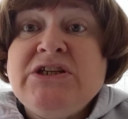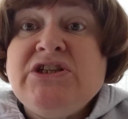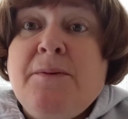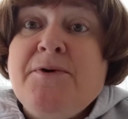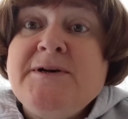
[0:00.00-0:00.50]
which
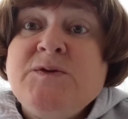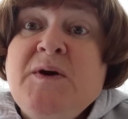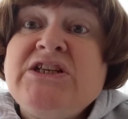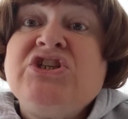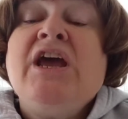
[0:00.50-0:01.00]
number is
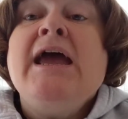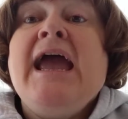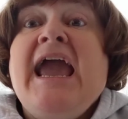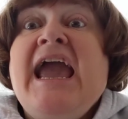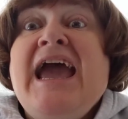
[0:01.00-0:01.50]
which
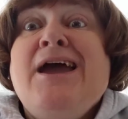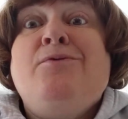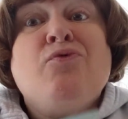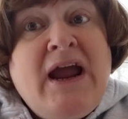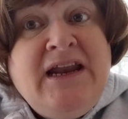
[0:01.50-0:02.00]

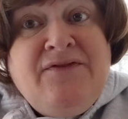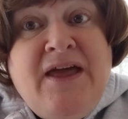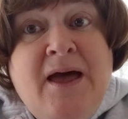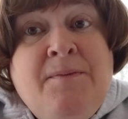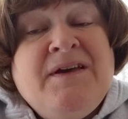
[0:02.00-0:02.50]
and writing
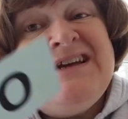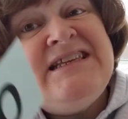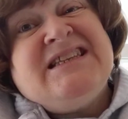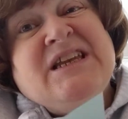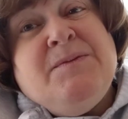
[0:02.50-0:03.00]
them, because
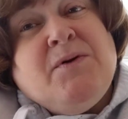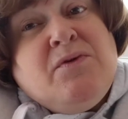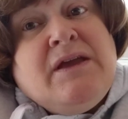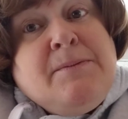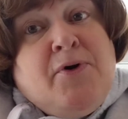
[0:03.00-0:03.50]
that's going to be
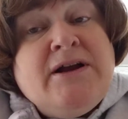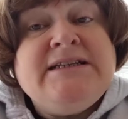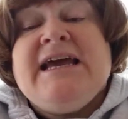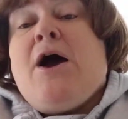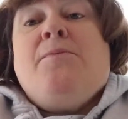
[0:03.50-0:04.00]
really
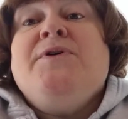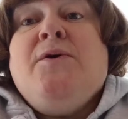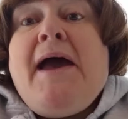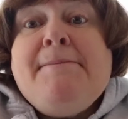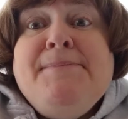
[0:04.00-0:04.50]
important to help
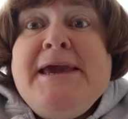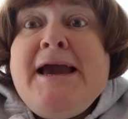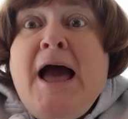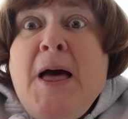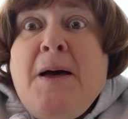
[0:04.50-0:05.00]
you
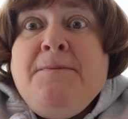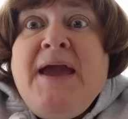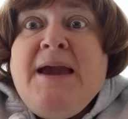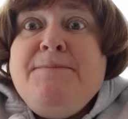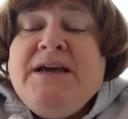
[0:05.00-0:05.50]
become
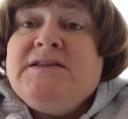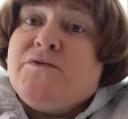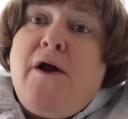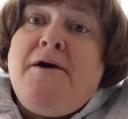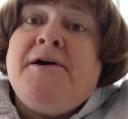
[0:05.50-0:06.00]
a big,
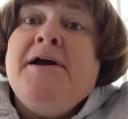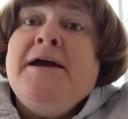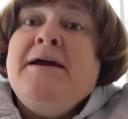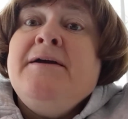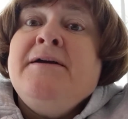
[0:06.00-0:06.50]
strong,
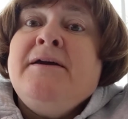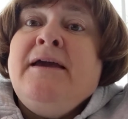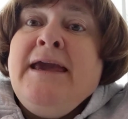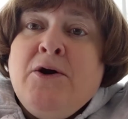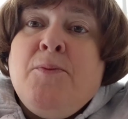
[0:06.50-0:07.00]

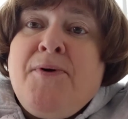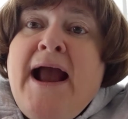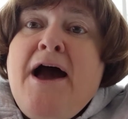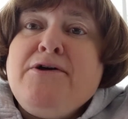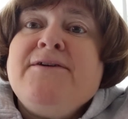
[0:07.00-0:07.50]
Eagle
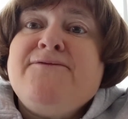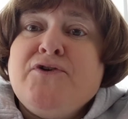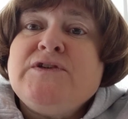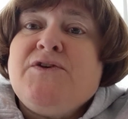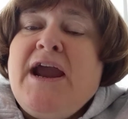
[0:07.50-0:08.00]
proud
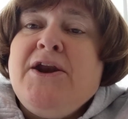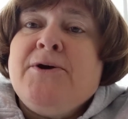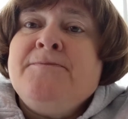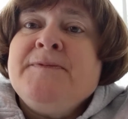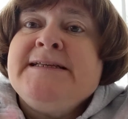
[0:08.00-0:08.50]
first
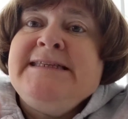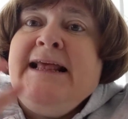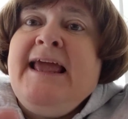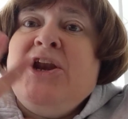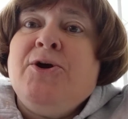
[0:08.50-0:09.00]
grader. See
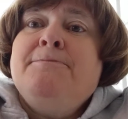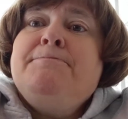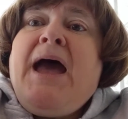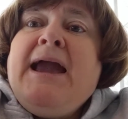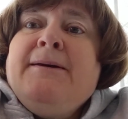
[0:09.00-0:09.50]
you later.
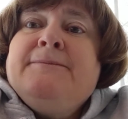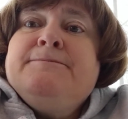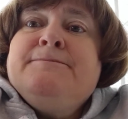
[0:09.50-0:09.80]
Bye.